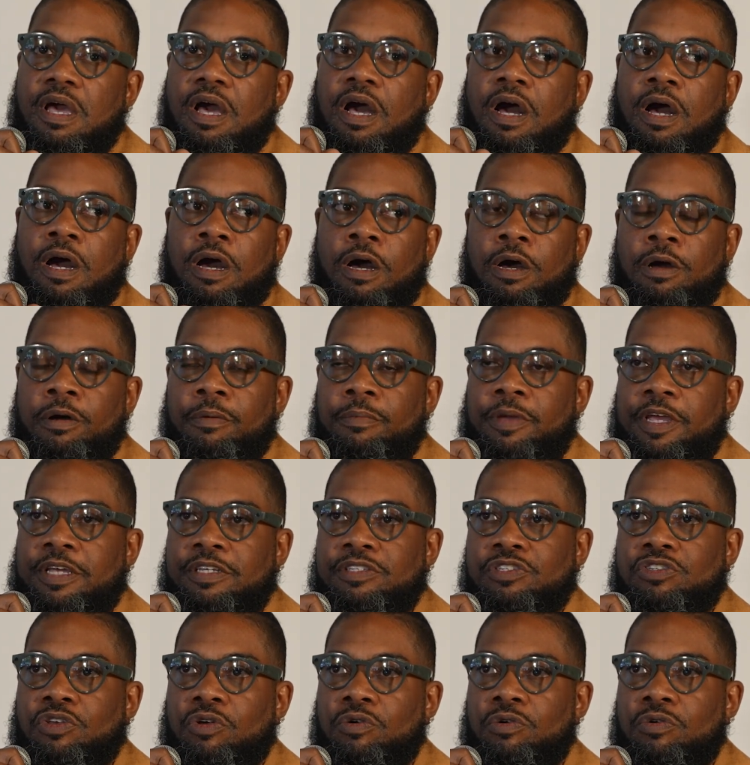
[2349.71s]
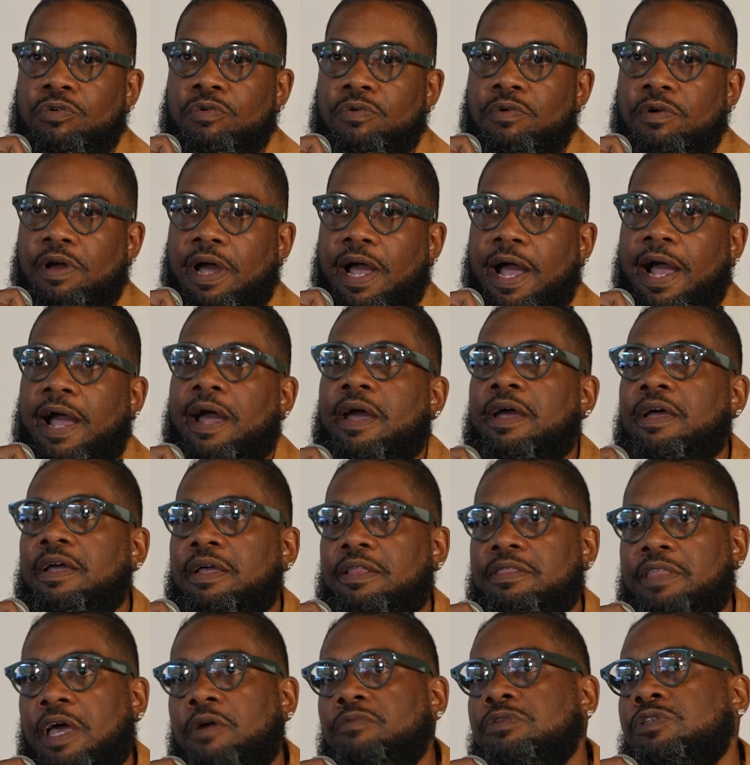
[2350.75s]
Um, and so
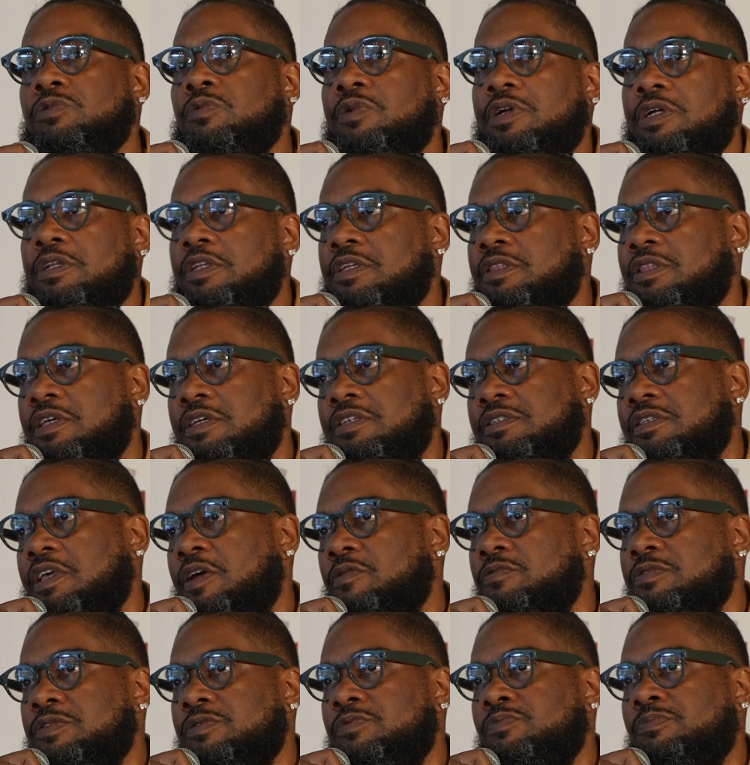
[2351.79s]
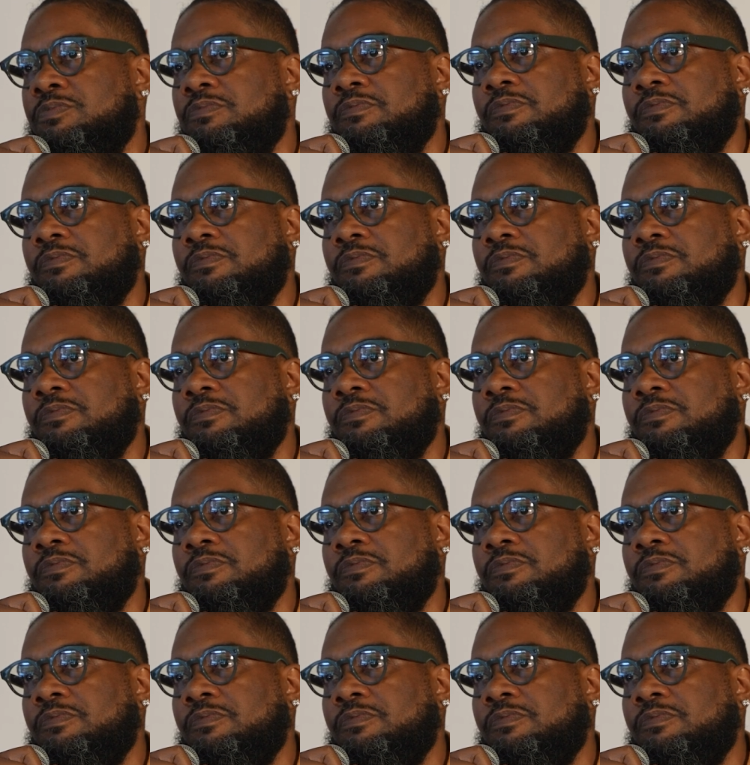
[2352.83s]
I, that was one of the things that was